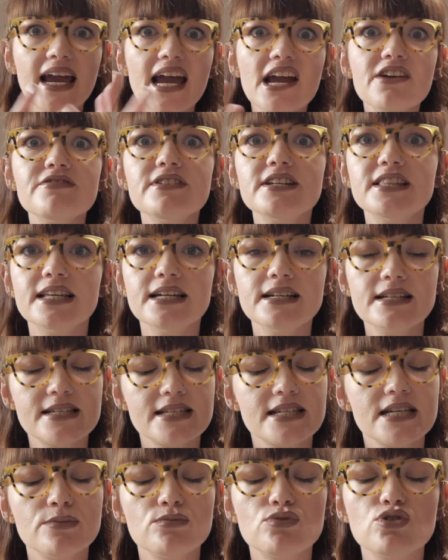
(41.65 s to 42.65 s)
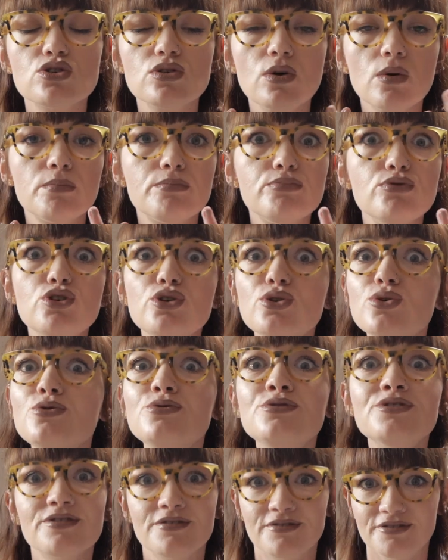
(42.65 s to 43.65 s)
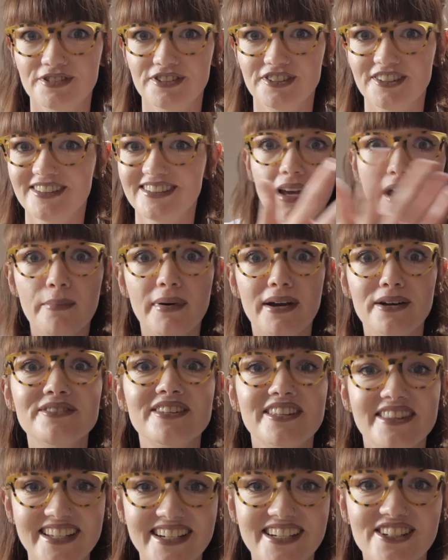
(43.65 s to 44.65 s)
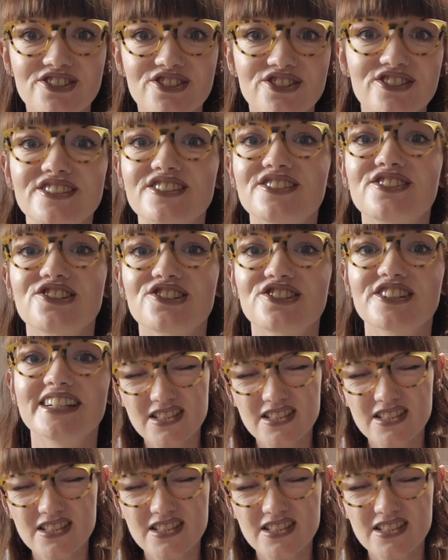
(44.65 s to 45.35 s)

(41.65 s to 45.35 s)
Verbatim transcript: Everything seems so beautiful about the theatre industry.